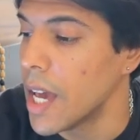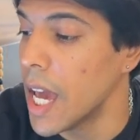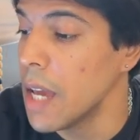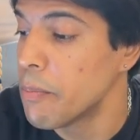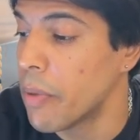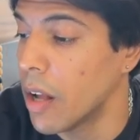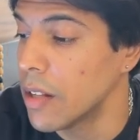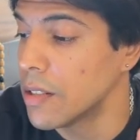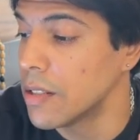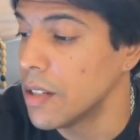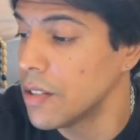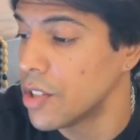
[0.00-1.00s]
A
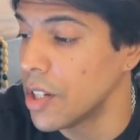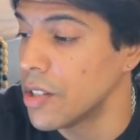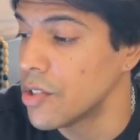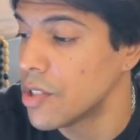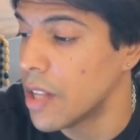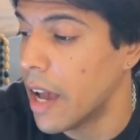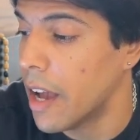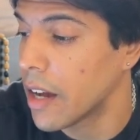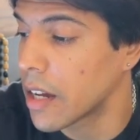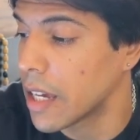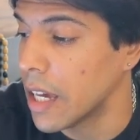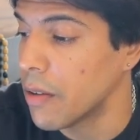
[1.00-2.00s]
policy change that
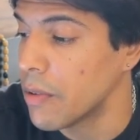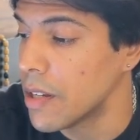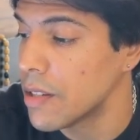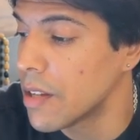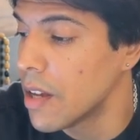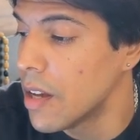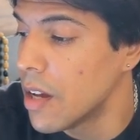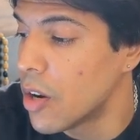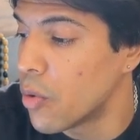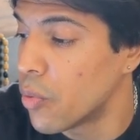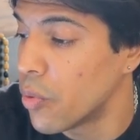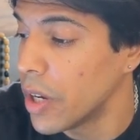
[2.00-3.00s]
carries
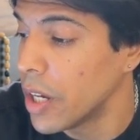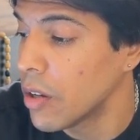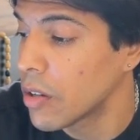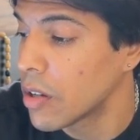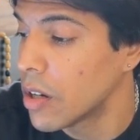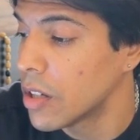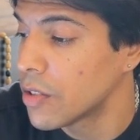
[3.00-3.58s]
real costs